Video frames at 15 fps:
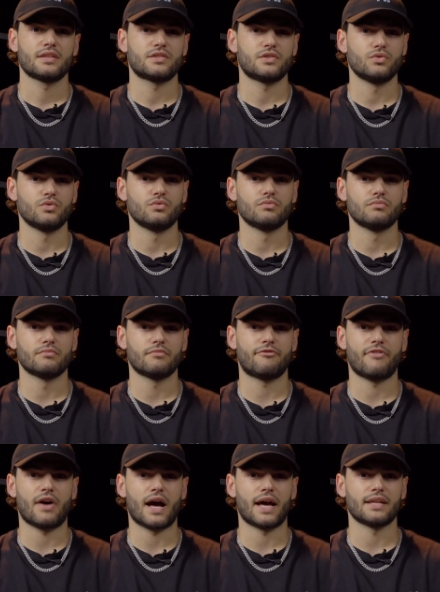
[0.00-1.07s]
to
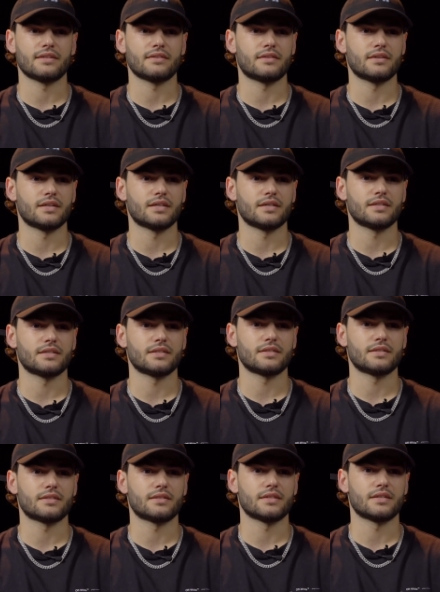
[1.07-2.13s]
find the
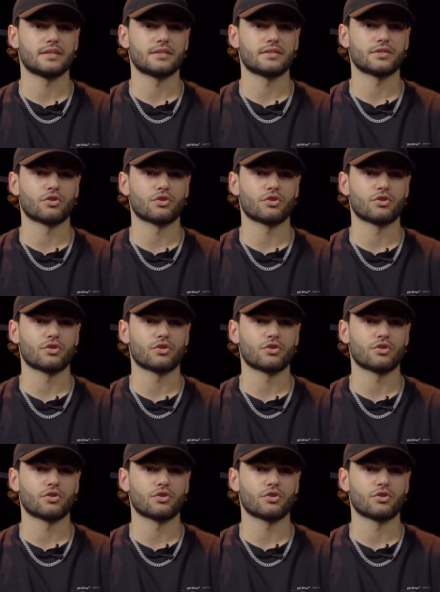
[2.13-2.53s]
the, the